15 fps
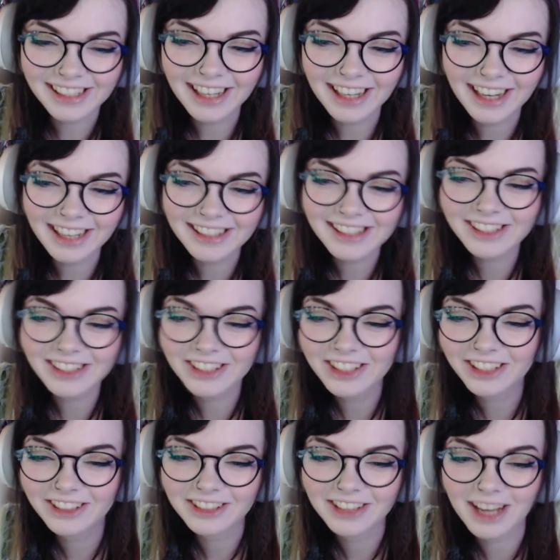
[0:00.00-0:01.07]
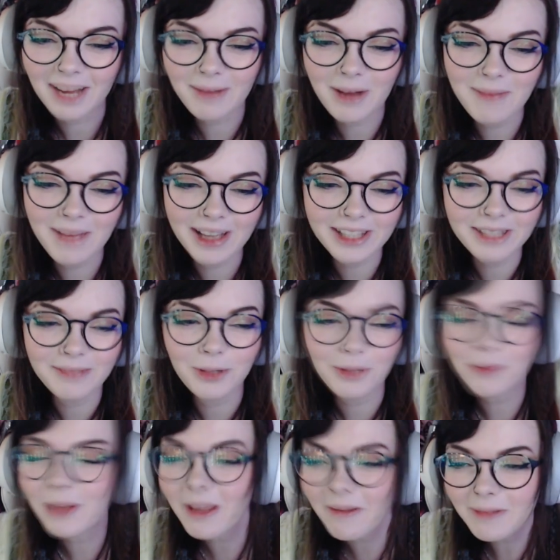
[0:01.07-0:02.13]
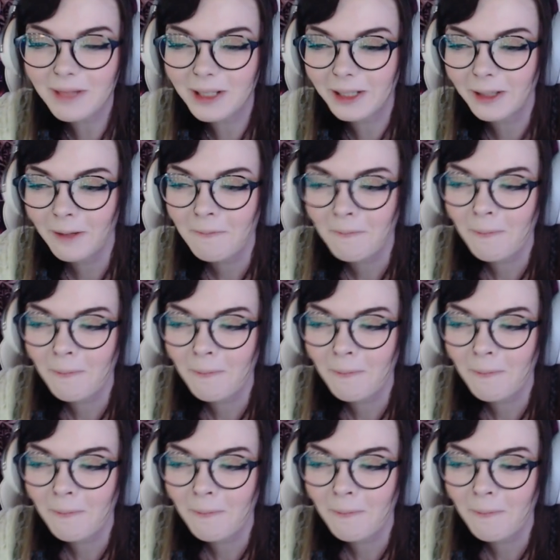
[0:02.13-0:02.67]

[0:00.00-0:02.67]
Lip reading: I had such a good time. I met some new people.